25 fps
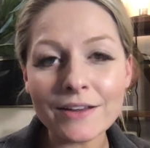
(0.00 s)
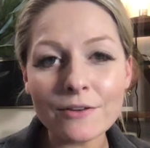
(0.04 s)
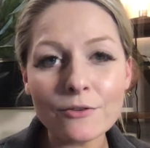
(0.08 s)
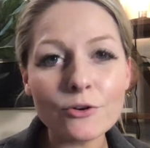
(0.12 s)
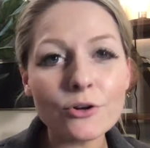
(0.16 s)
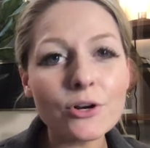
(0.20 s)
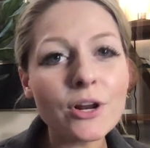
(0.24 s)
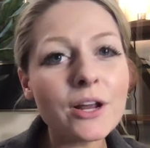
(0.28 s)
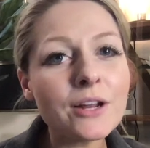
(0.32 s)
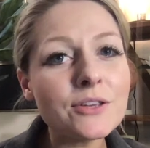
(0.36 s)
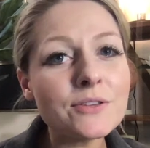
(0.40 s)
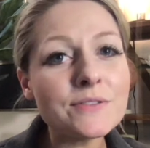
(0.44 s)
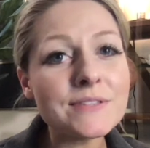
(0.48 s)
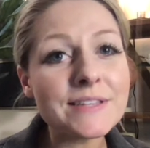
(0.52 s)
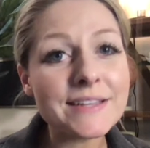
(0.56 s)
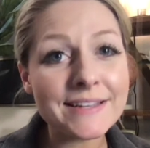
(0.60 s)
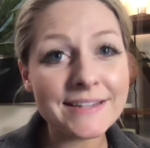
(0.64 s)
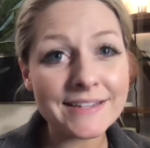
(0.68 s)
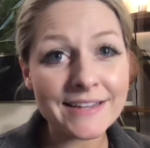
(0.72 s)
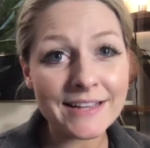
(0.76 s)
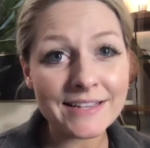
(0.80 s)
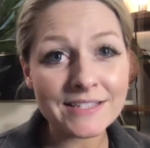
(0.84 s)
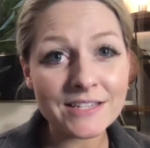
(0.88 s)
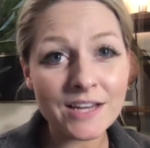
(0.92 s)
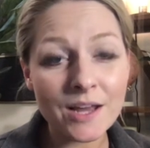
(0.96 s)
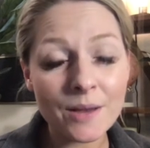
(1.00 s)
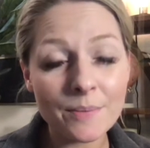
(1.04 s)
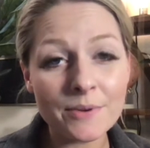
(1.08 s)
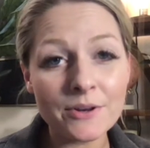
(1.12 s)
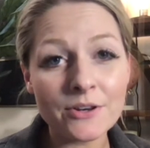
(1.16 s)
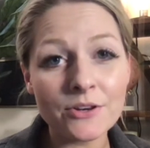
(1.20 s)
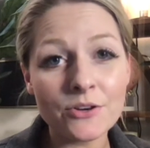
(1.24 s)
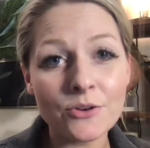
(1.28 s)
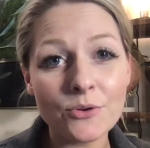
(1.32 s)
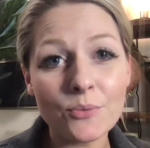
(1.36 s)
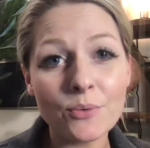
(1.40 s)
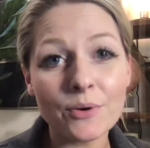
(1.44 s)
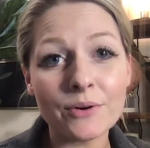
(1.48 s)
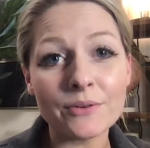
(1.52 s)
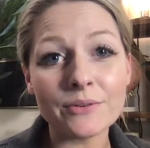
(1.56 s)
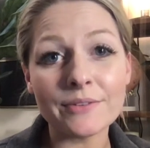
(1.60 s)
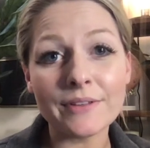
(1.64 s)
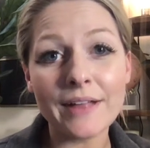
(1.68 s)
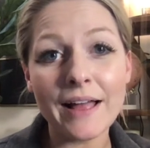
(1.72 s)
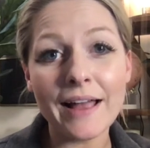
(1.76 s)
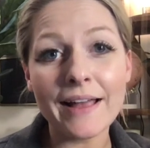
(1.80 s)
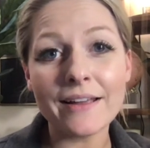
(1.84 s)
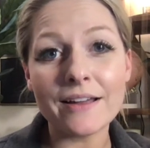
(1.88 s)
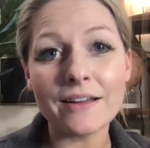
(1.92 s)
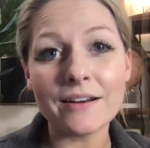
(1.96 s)
If you're not using a desktop and you are
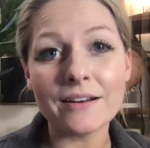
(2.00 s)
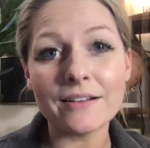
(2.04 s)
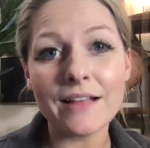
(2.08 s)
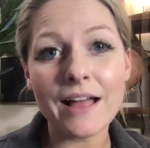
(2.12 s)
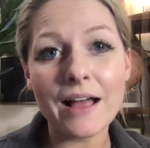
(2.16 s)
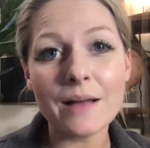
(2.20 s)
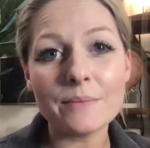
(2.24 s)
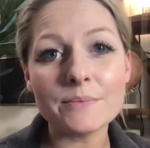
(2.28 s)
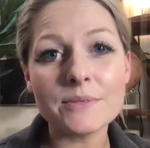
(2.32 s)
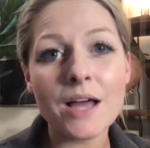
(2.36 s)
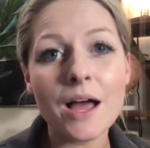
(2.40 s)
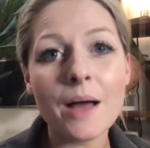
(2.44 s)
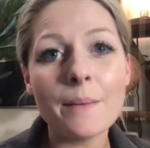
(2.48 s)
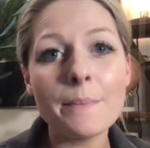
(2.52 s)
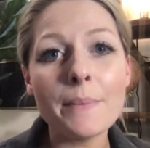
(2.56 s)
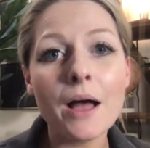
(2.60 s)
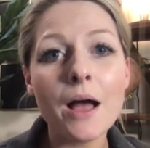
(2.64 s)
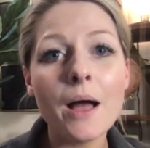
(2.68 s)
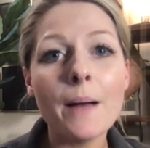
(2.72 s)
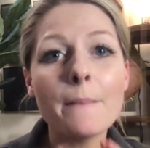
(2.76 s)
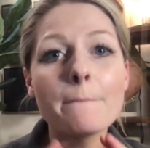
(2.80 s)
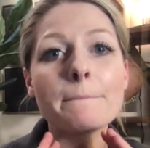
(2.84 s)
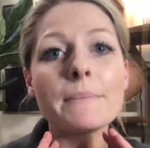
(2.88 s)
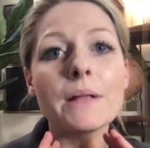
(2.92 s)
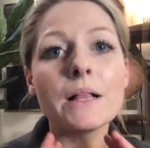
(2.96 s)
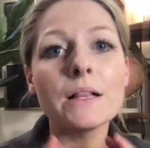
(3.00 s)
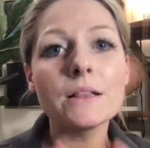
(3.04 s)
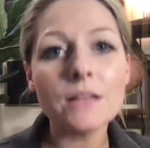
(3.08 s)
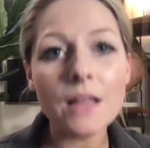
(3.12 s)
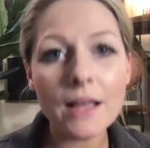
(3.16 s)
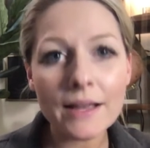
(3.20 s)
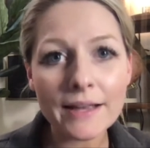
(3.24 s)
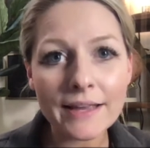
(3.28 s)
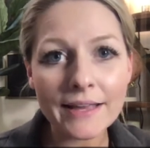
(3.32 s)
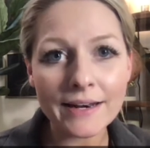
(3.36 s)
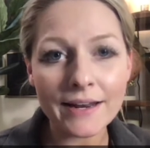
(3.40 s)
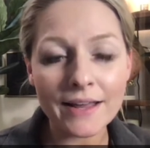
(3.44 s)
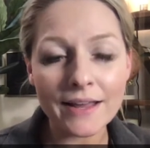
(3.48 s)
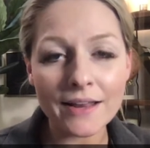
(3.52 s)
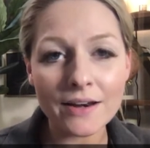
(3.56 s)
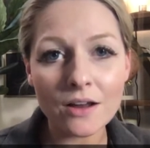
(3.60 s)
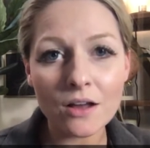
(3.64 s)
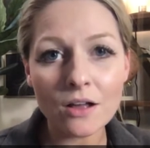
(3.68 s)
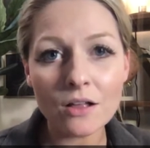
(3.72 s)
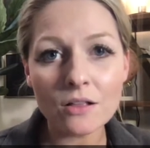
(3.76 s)
relying on a laptop, plug it in.